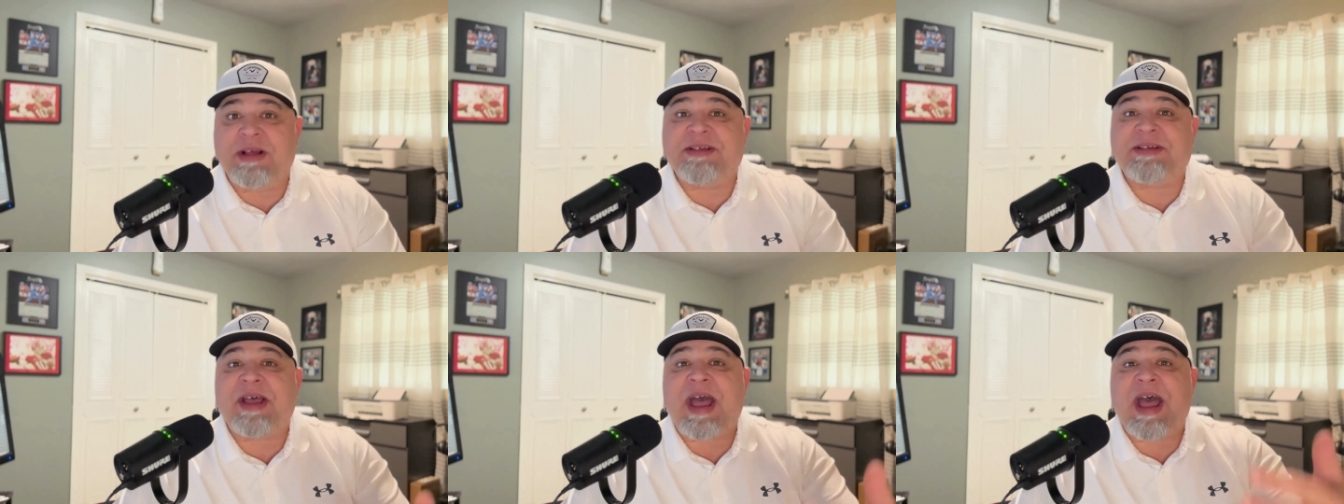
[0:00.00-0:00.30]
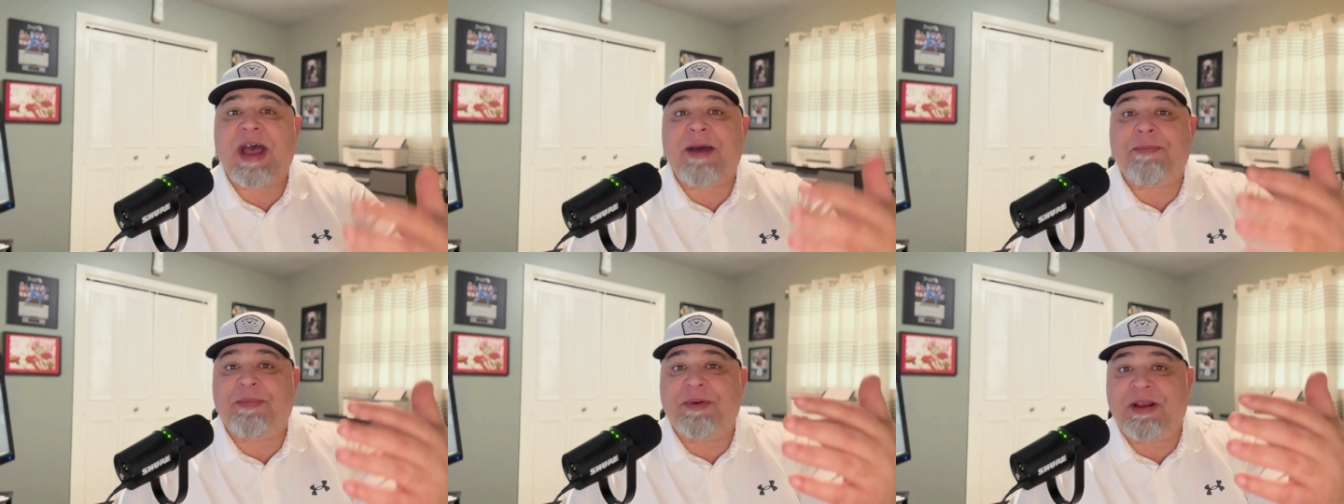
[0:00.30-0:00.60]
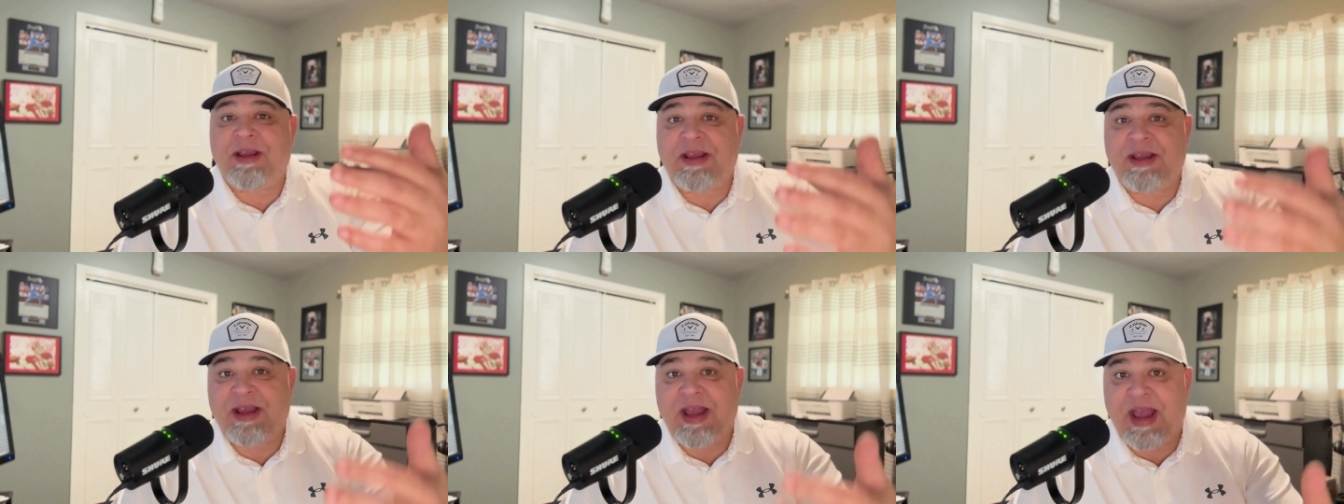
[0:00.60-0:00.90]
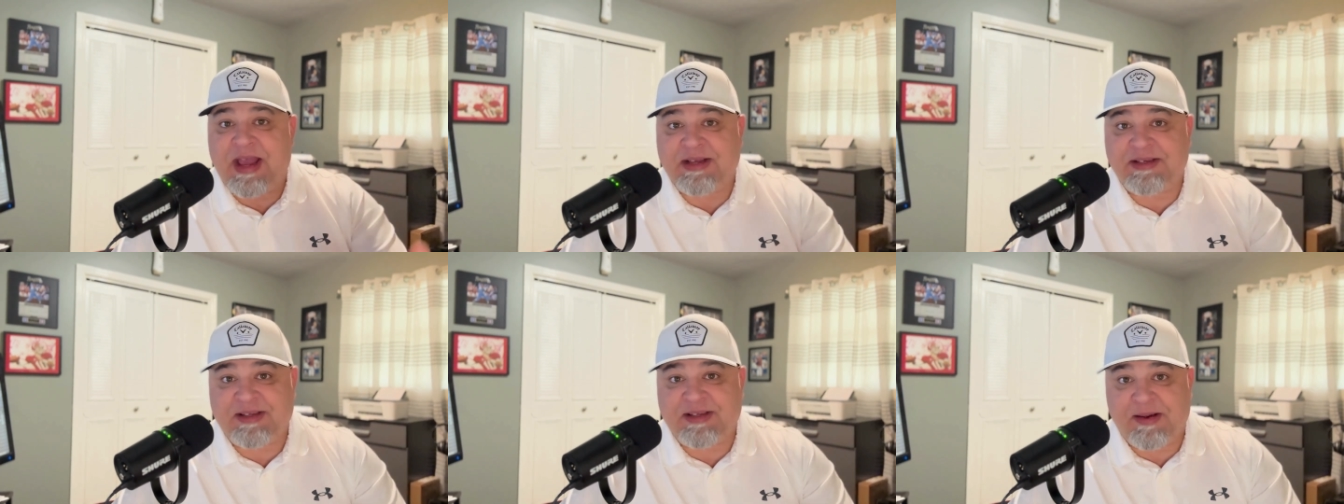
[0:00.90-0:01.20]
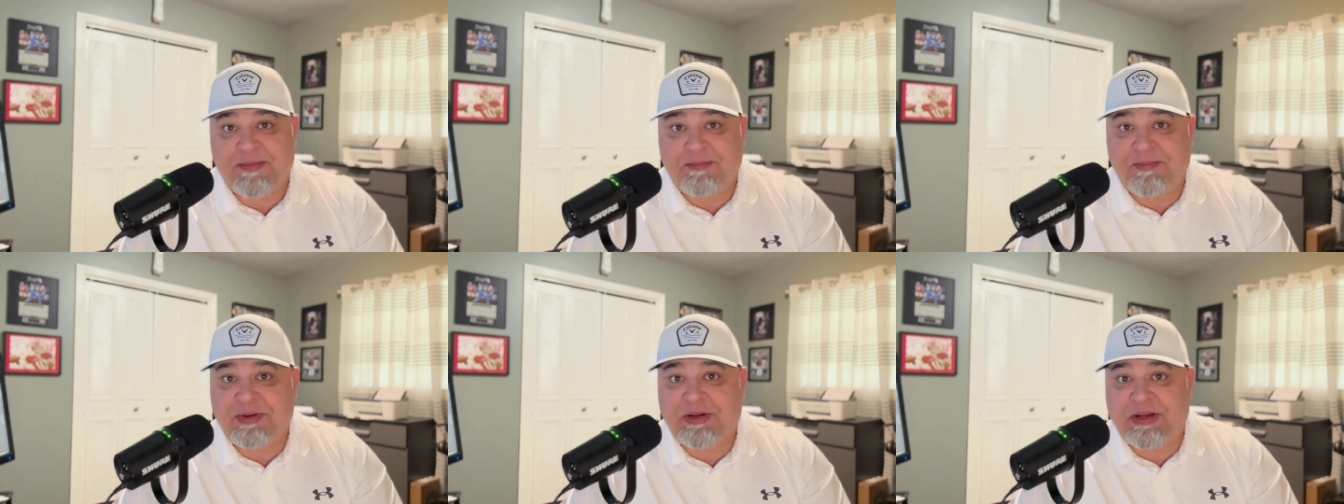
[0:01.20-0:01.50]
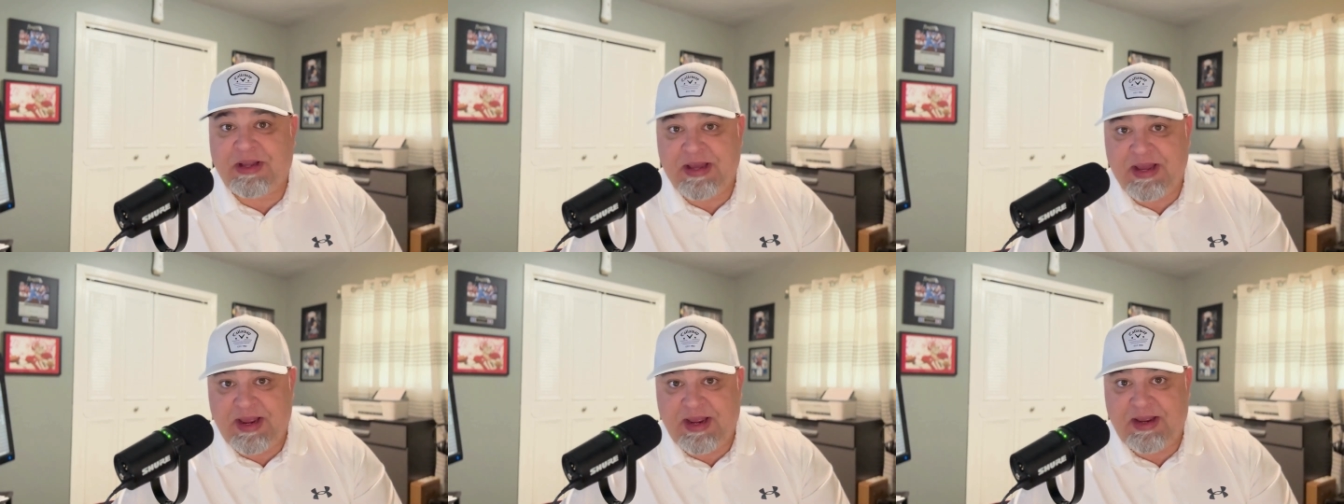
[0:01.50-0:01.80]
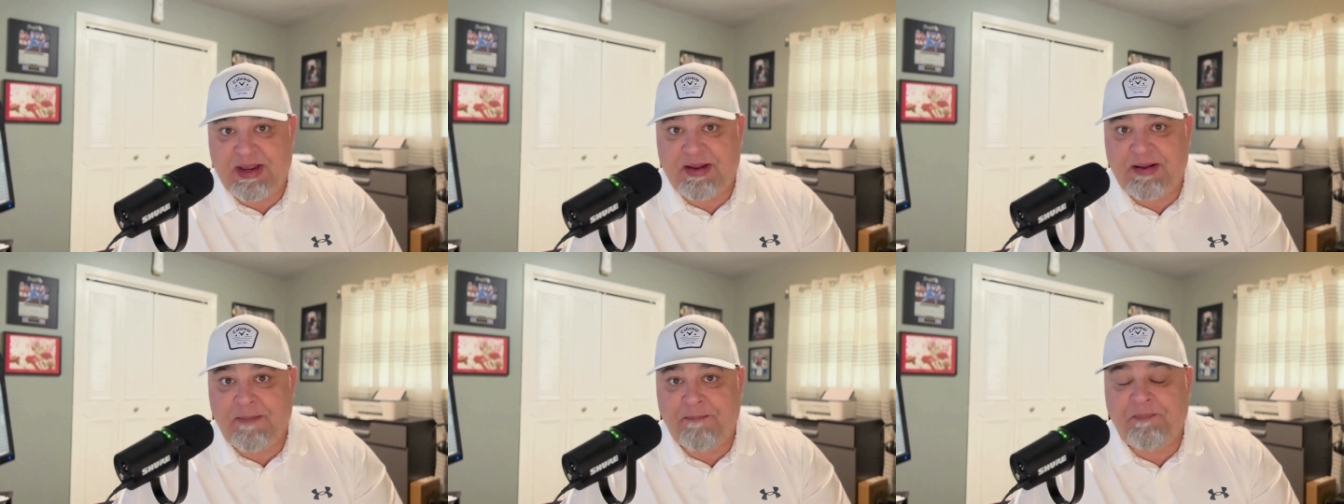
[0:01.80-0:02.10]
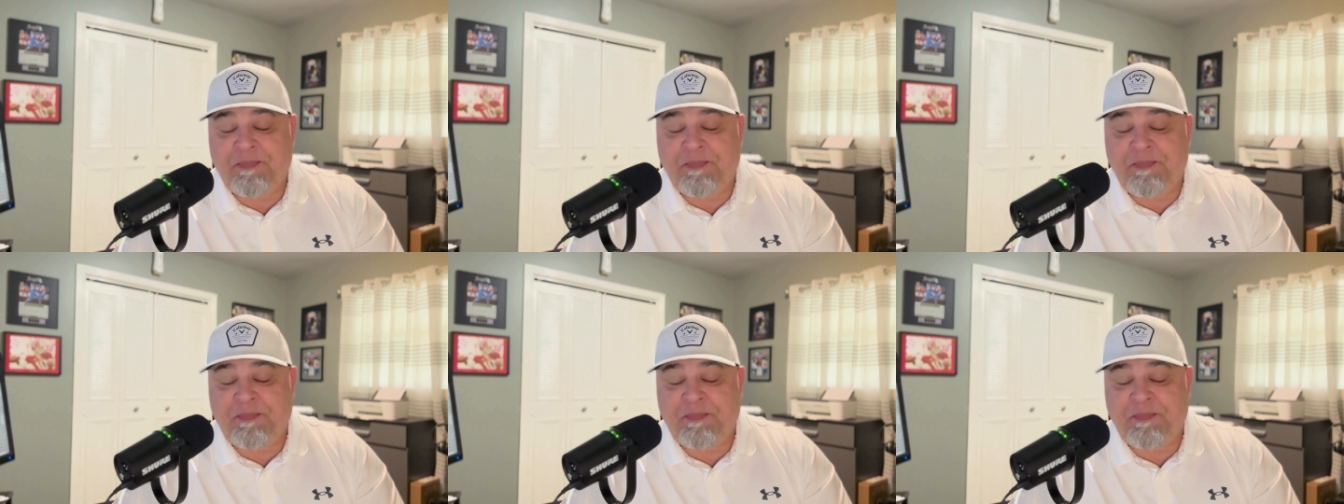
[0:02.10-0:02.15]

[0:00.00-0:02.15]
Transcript: is happening as I'm playing.